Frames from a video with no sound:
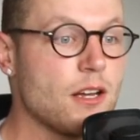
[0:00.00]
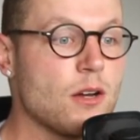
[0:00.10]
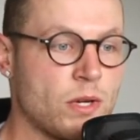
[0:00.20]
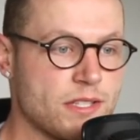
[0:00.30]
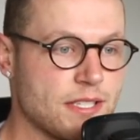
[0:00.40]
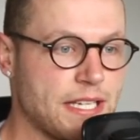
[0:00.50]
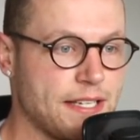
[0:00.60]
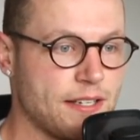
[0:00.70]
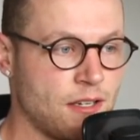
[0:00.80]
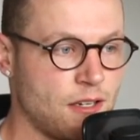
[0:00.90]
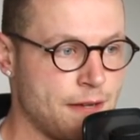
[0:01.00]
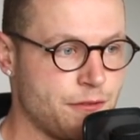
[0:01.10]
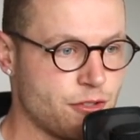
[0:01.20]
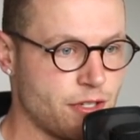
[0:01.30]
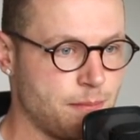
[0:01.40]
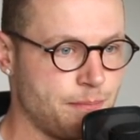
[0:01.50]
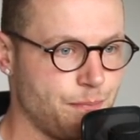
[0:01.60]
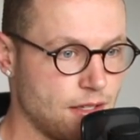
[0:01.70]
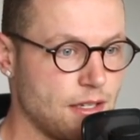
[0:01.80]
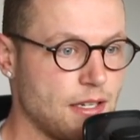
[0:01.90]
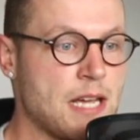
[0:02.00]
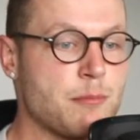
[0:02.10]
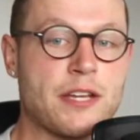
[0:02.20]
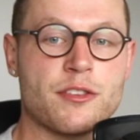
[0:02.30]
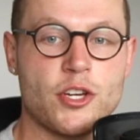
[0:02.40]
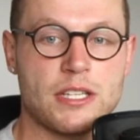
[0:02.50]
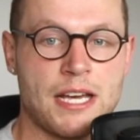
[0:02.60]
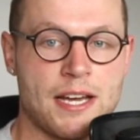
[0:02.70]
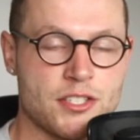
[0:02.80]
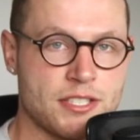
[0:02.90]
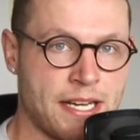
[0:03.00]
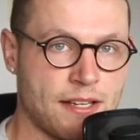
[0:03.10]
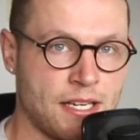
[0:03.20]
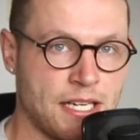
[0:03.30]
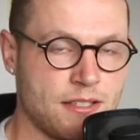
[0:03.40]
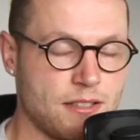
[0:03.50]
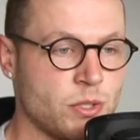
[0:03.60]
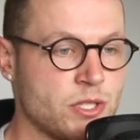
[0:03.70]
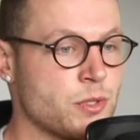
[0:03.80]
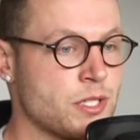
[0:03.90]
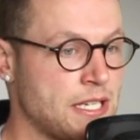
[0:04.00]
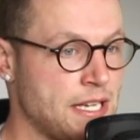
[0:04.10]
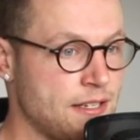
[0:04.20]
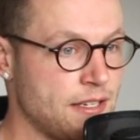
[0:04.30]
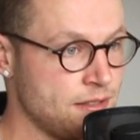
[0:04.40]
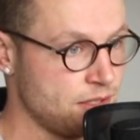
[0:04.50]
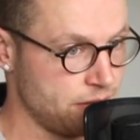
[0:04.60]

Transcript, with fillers: Once again, a live stream. And my third largest outlier, which was again in,